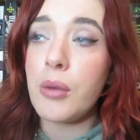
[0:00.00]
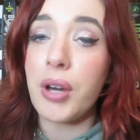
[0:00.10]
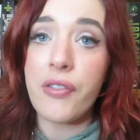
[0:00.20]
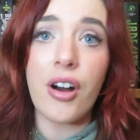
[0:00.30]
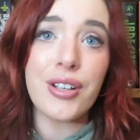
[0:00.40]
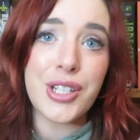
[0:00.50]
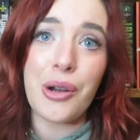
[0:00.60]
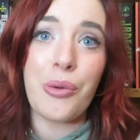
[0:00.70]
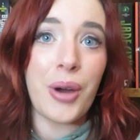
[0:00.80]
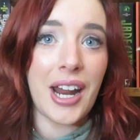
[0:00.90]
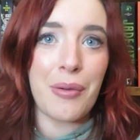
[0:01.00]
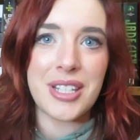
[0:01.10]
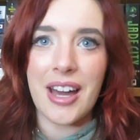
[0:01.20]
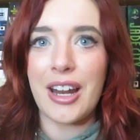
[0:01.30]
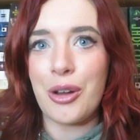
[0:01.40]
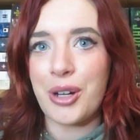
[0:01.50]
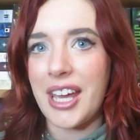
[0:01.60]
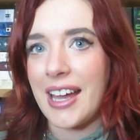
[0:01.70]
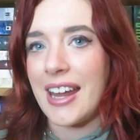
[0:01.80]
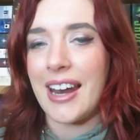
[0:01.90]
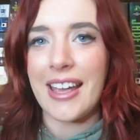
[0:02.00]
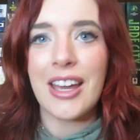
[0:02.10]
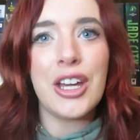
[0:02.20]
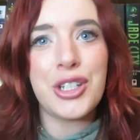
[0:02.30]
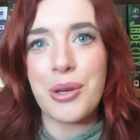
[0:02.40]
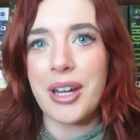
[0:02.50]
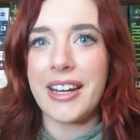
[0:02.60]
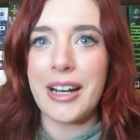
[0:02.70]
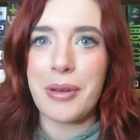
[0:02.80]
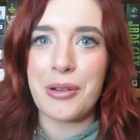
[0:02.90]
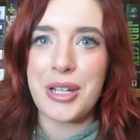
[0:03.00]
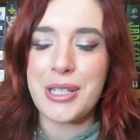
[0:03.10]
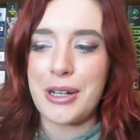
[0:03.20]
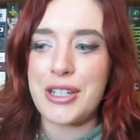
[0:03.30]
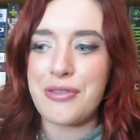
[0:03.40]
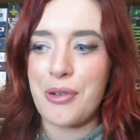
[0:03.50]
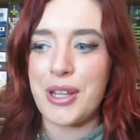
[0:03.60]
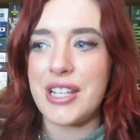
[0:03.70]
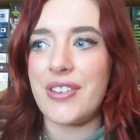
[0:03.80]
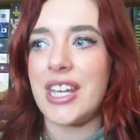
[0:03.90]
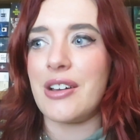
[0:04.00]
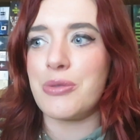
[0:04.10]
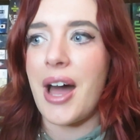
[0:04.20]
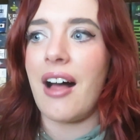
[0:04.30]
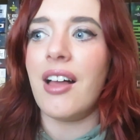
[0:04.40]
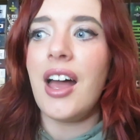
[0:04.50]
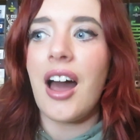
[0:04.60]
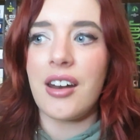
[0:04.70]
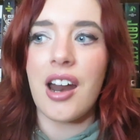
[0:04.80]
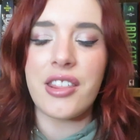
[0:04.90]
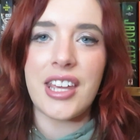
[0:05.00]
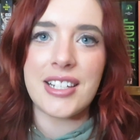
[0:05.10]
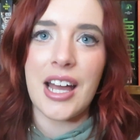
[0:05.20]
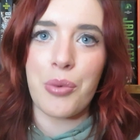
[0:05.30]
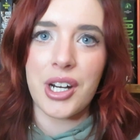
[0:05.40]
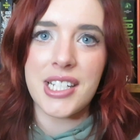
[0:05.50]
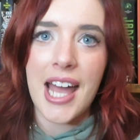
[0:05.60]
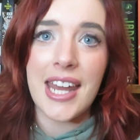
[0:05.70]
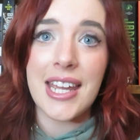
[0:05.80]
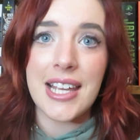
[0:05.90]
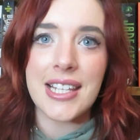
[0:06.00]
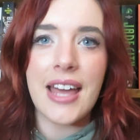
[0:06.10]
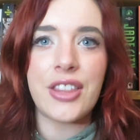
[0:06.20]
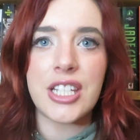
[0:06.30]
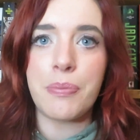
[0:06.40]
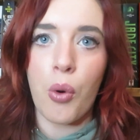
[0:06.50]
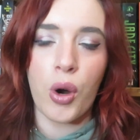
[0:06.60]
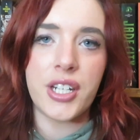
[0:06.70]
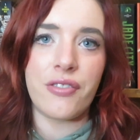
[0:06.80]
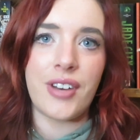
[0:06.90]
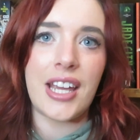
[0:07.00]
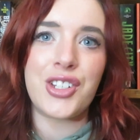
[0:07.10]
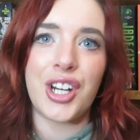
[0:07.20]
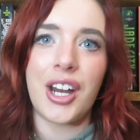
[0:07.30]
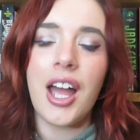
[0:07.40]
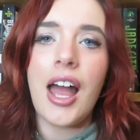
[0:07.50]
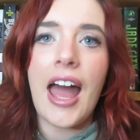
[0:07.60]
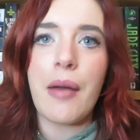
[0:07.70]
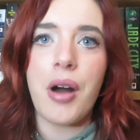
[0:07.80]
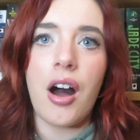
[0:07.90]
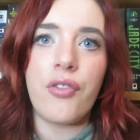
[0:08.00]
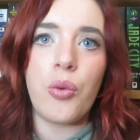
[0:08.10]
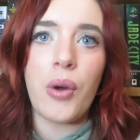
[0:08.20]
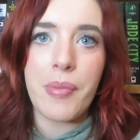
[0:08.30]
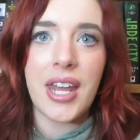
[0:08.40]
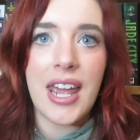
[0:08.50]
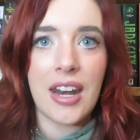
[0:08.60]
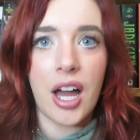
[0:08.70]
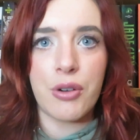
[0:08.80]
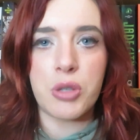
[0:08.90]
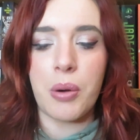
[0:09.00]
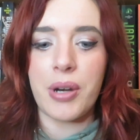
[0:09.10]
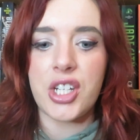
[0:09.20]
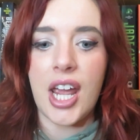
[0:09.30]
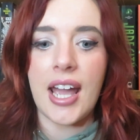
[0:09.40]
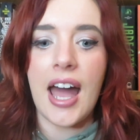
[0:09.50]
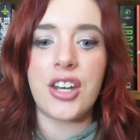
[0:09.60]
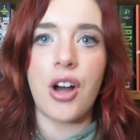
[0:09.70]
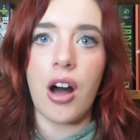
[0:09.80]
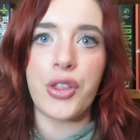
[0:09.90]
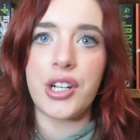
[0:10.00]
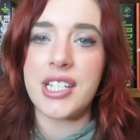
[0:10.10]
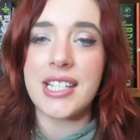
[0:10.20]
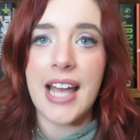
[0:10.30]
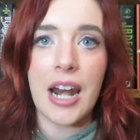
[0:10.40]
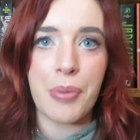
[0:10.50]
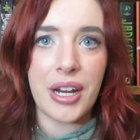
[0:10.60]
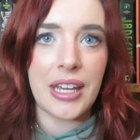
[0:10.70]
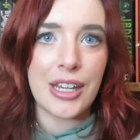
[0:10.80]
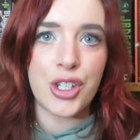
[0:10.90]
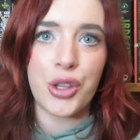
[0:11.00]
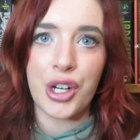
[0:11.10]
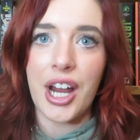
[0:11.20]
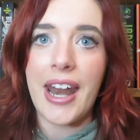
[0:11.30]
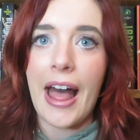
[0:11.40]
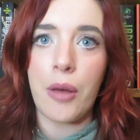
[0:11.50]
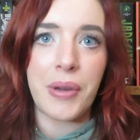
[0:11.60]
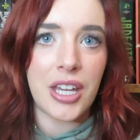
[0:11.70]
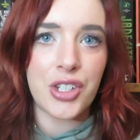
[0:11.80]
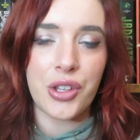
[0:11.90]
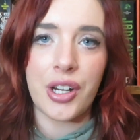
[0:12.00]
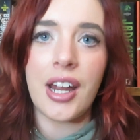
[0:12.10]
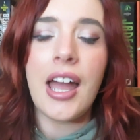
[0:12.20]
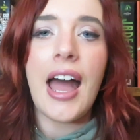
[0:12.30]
but I've also, when I was kind of looking and, like, doing a little bit of research for this video as well, a lot of things that were said is the supportive nature of women in Irish publishing and authors celebrating each other and helping each other